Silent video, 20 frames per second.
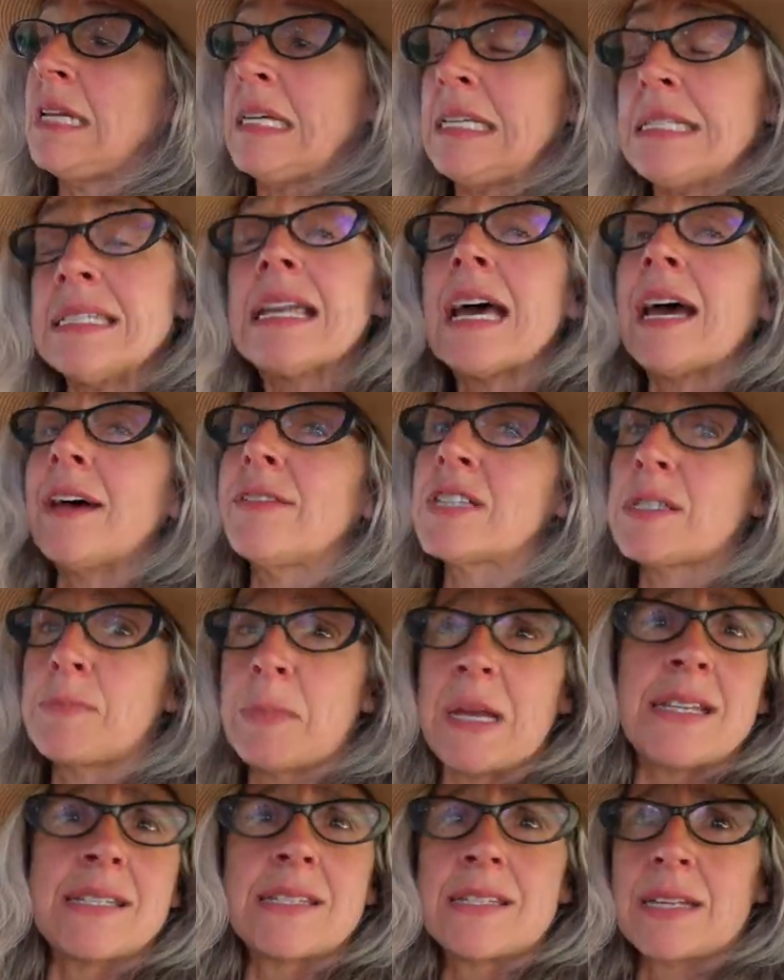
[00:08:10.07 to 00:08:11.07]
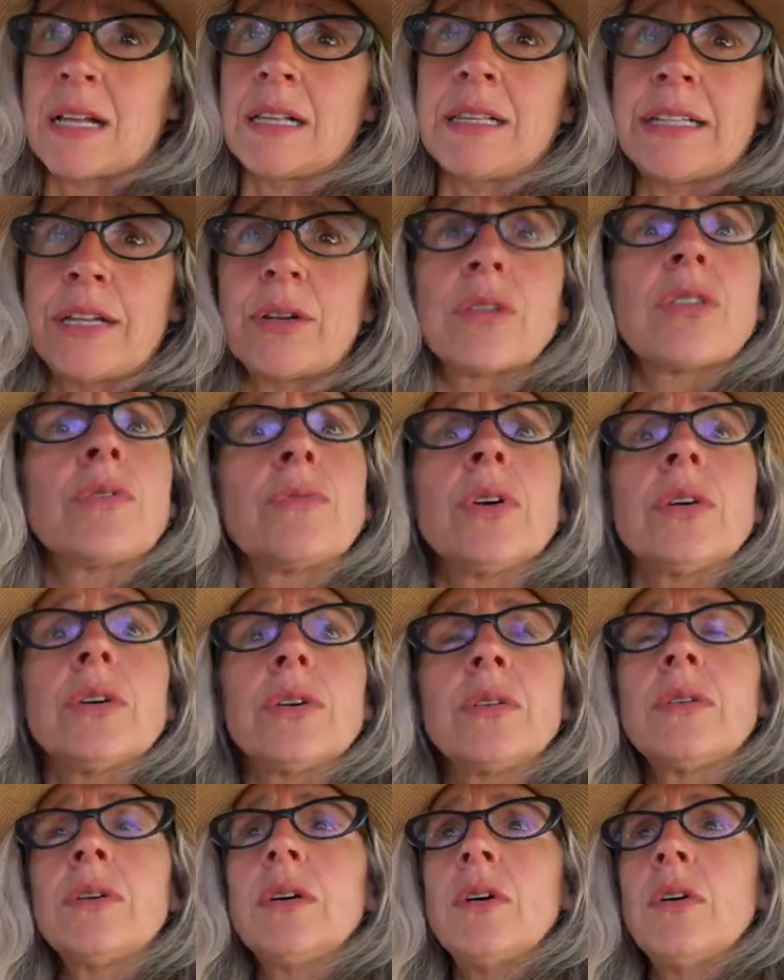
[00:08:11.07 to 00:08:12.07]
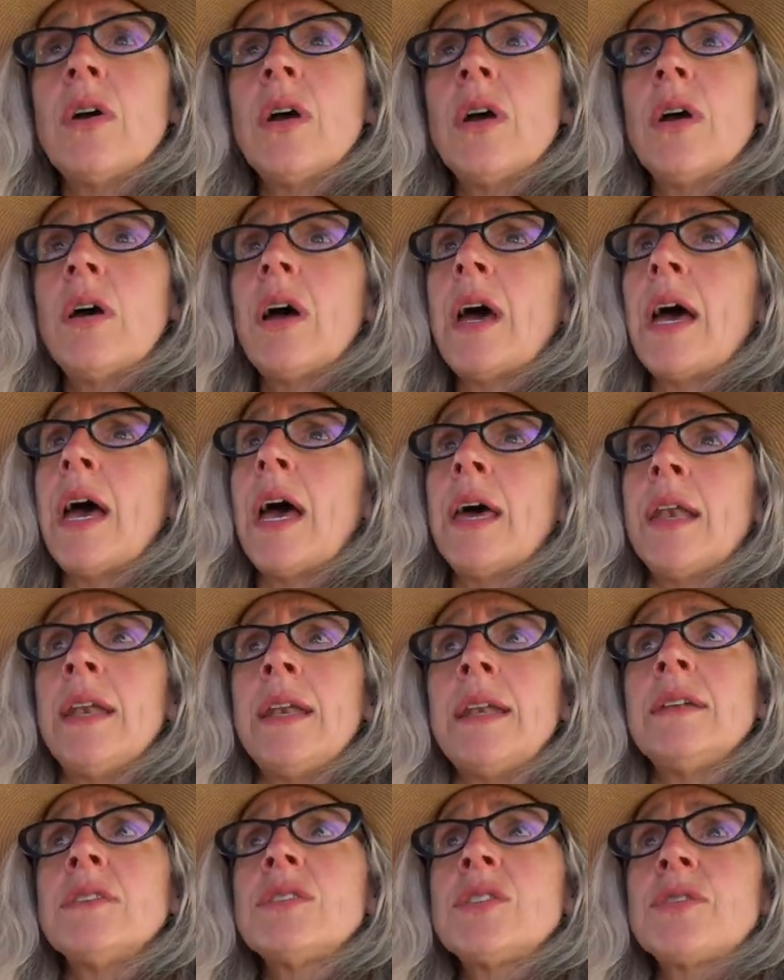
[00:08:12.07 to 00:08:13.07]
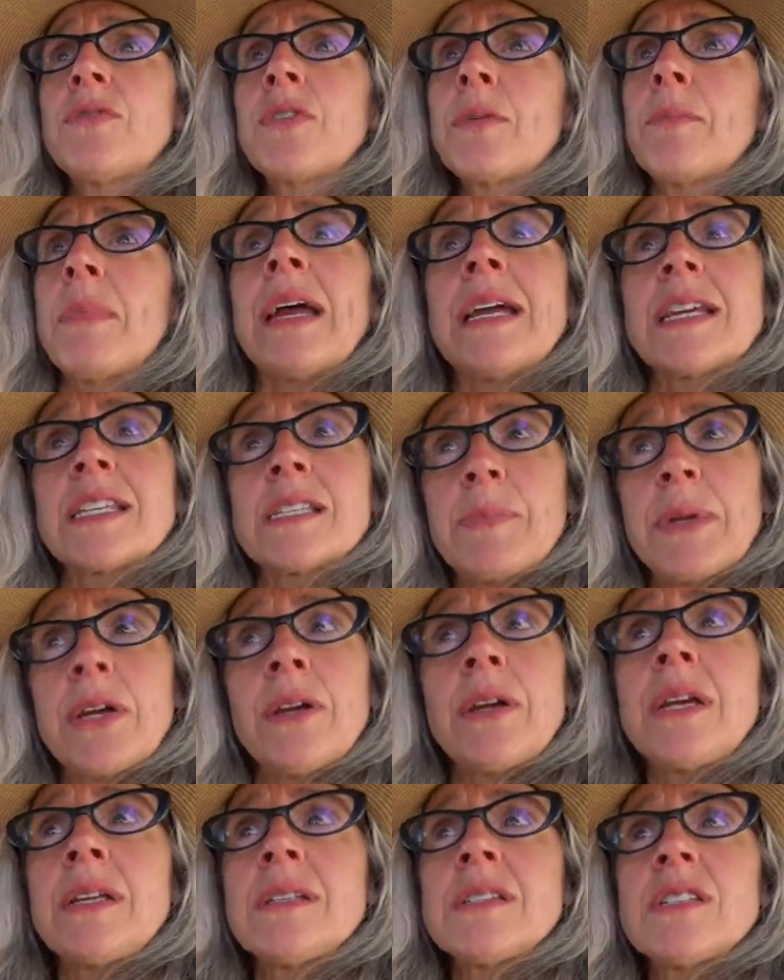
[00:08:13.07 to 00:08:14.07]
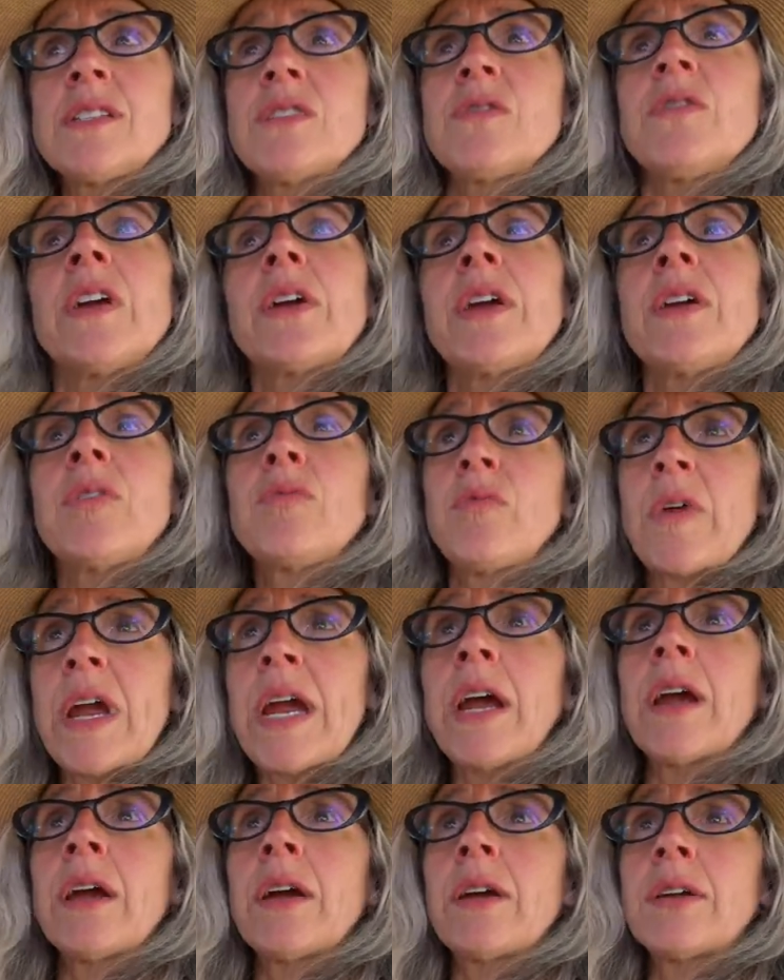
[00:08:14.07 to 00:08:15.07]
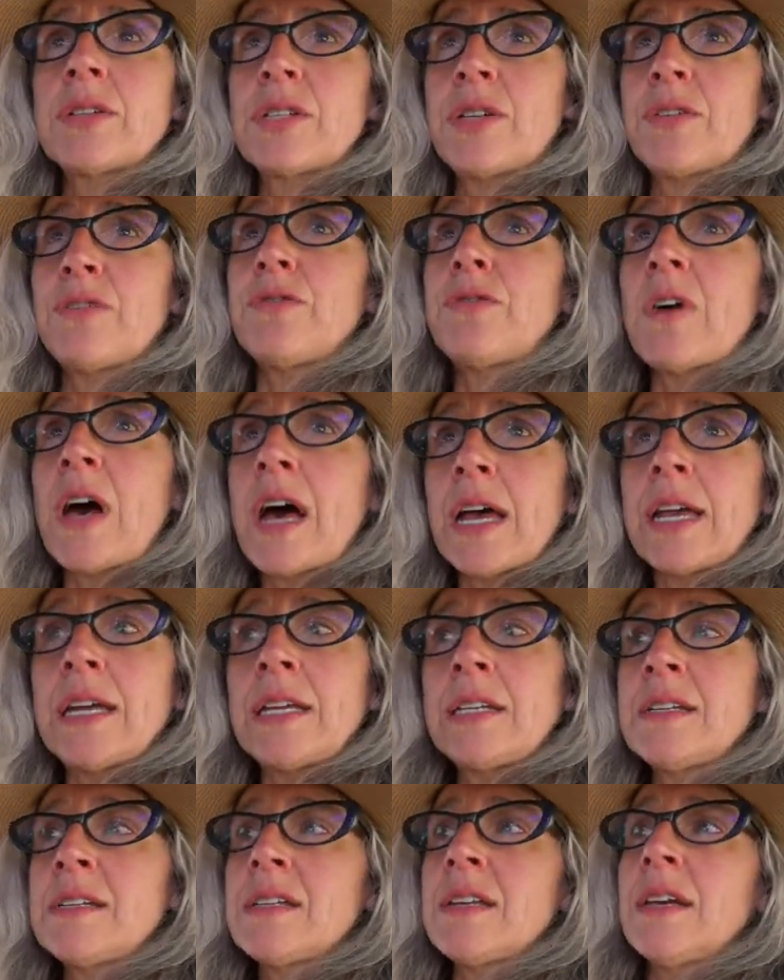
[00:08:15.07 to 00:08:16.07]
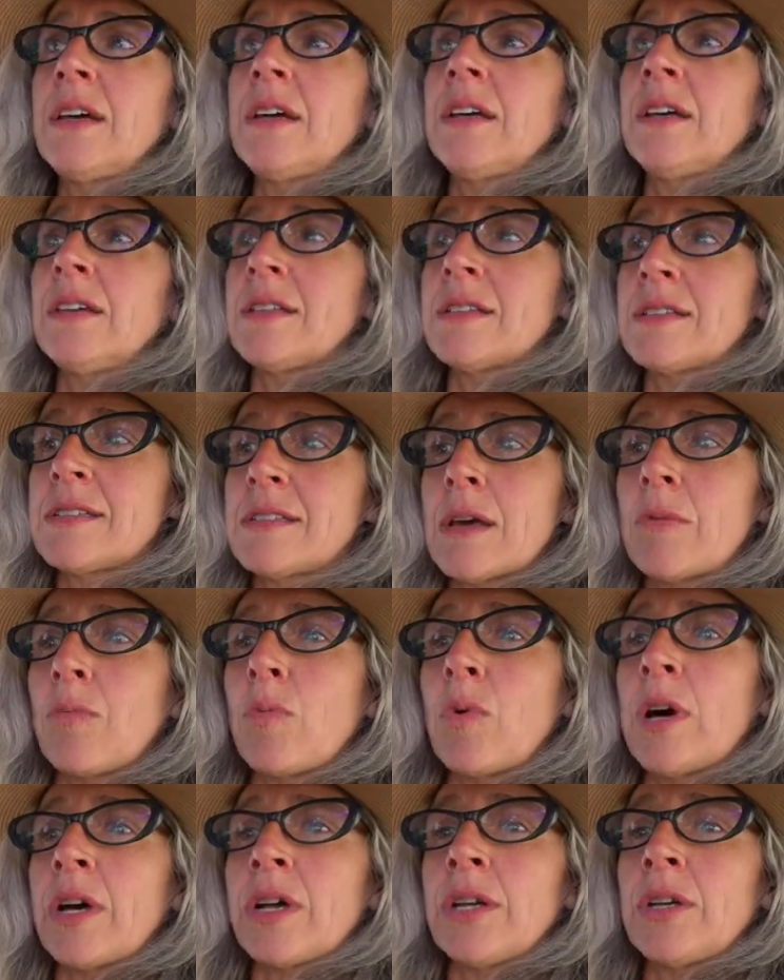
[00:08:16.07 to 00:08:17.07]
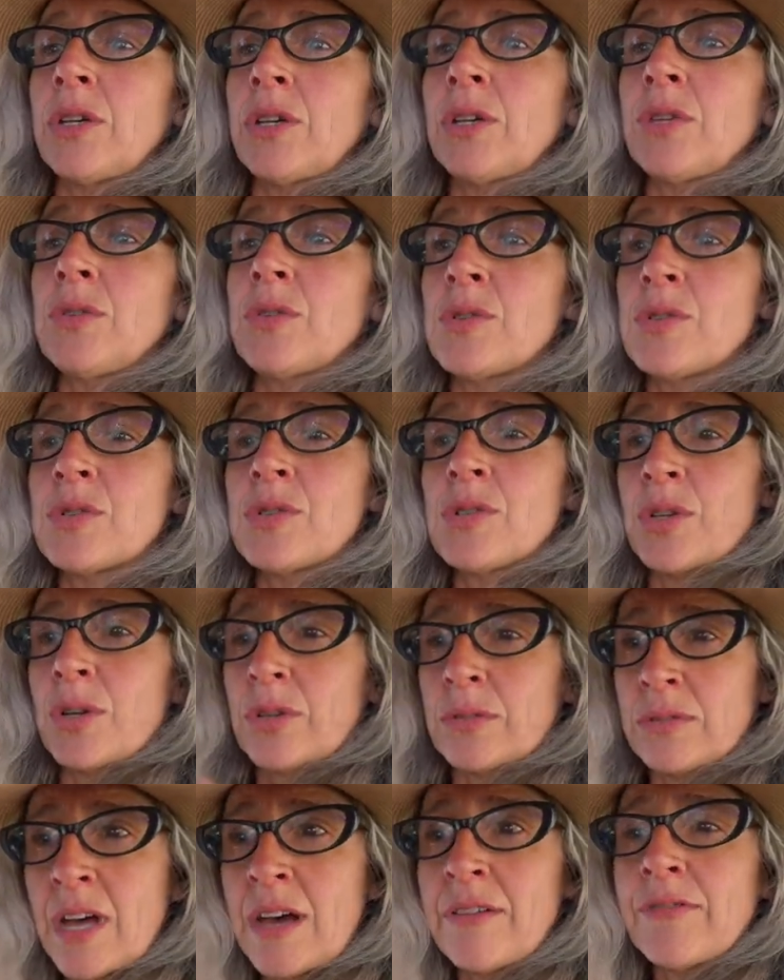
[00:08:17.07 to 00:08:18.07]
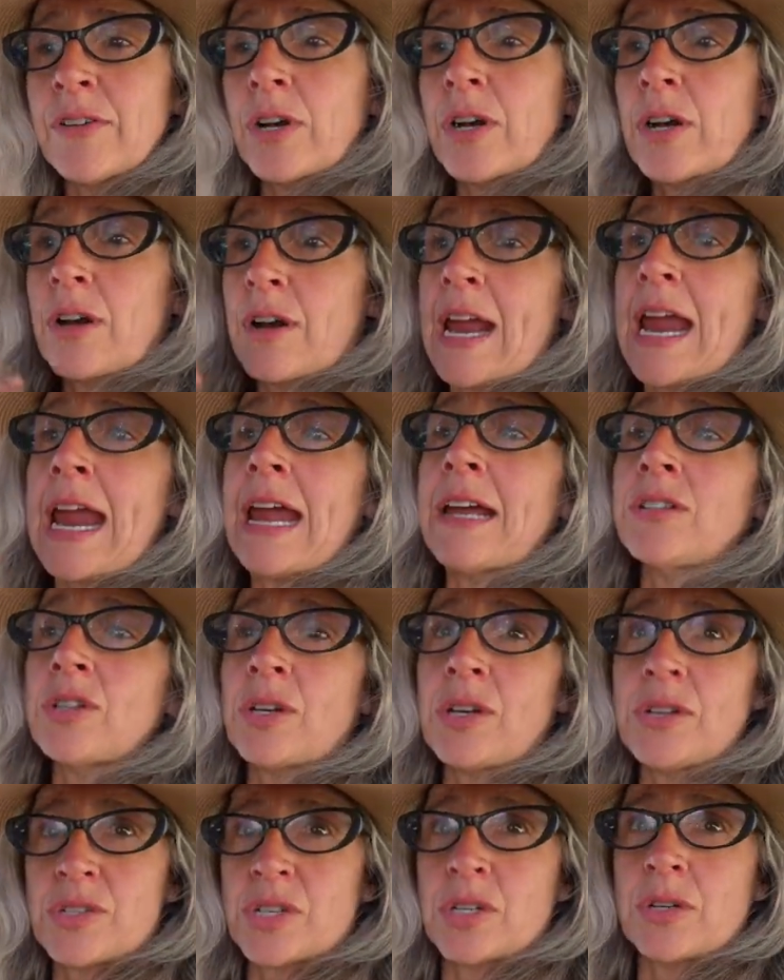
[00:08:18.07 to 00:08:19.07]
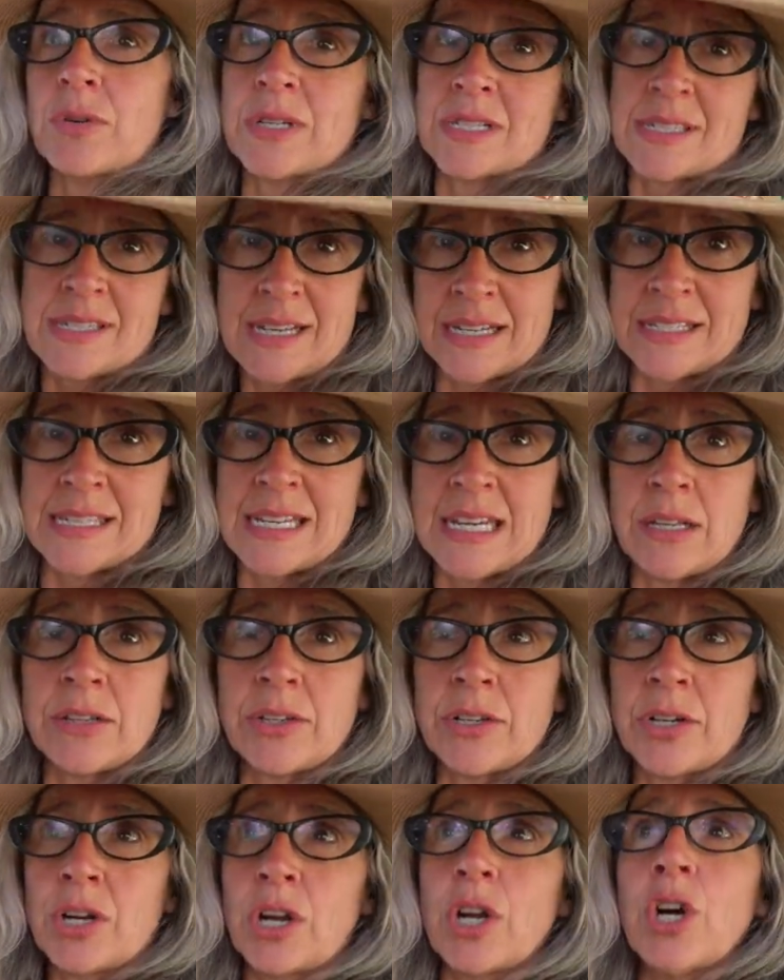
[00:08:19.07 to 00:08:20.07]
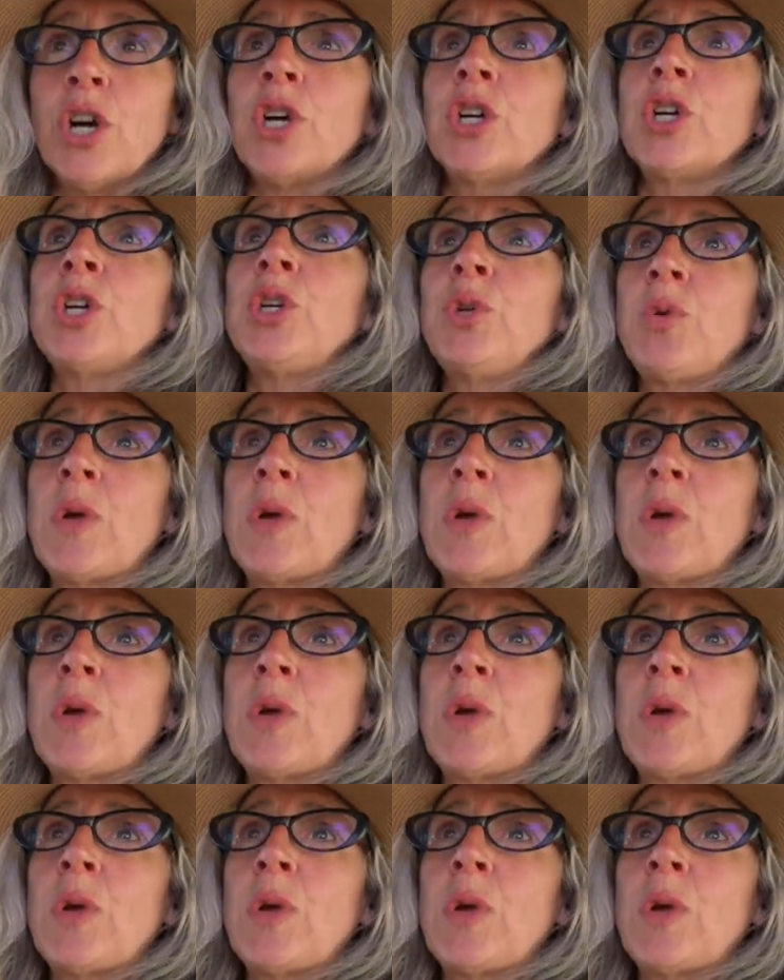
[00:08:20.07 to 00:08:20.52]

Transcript: needs to have space to clear through. And from my experience, it's very rare to find someone who's your lover and also a sex healer who